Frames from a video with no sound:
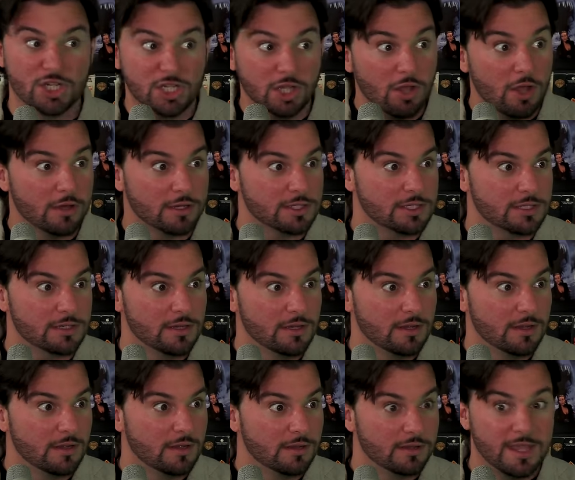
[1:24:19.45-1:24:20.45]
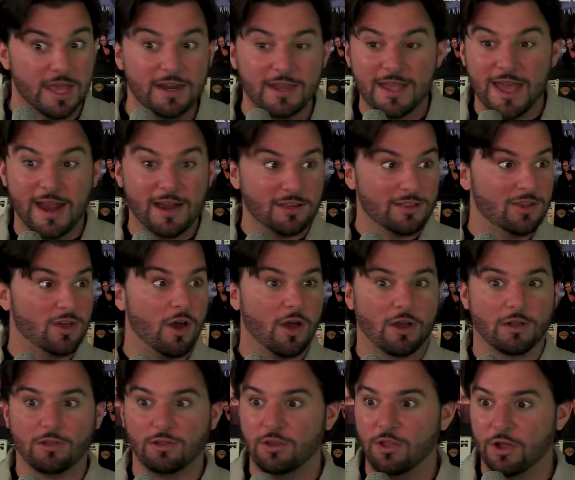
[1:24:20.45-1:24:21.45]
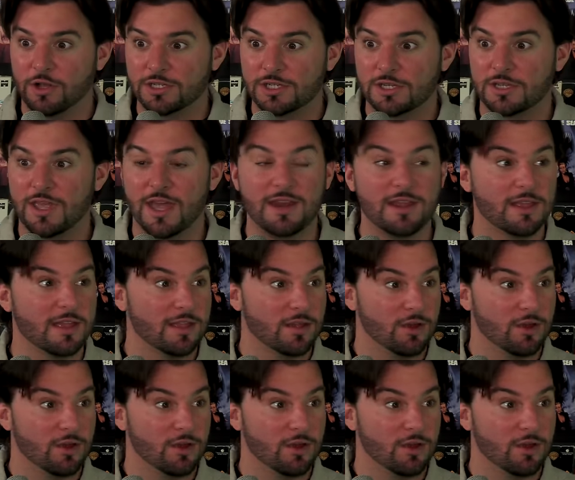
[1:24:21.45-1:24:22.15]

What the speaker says: Just looks. Getting out of the car. Looks. Getting